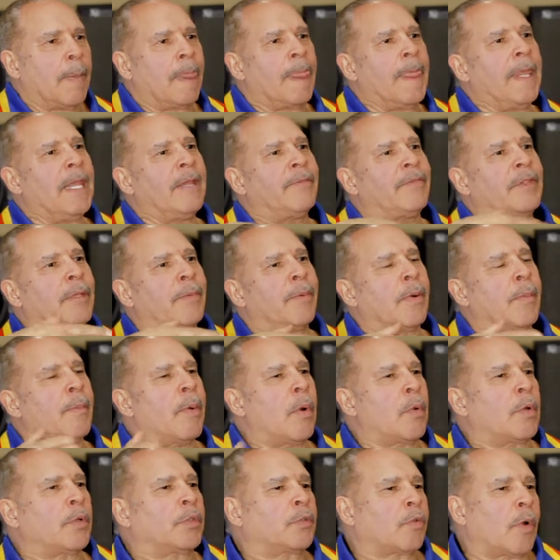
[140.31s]
if the
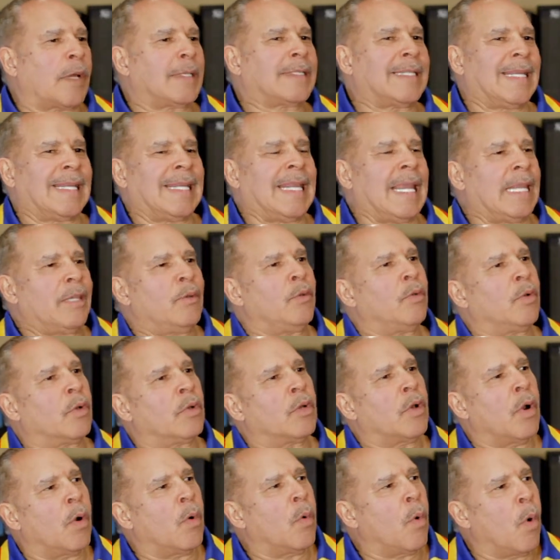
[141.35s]
promoter tries to get you to
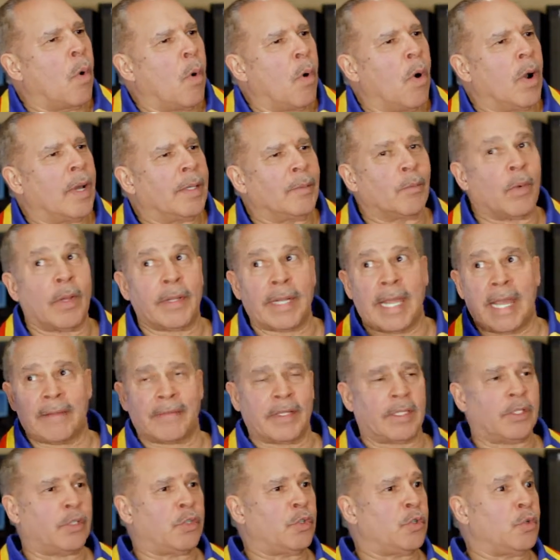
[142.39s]
go on while they have a
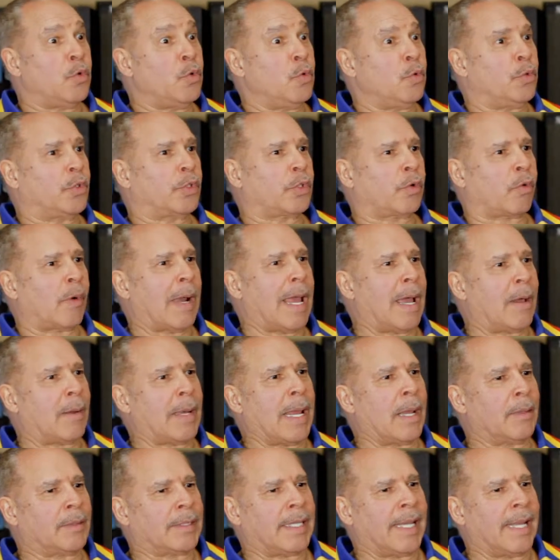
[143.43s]
huge crowd
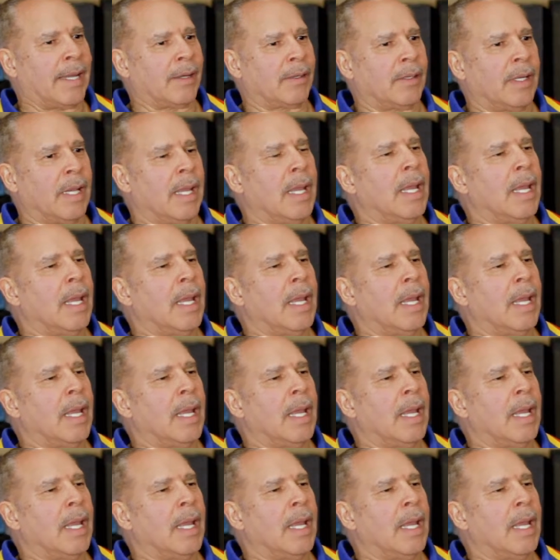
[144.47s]
out there,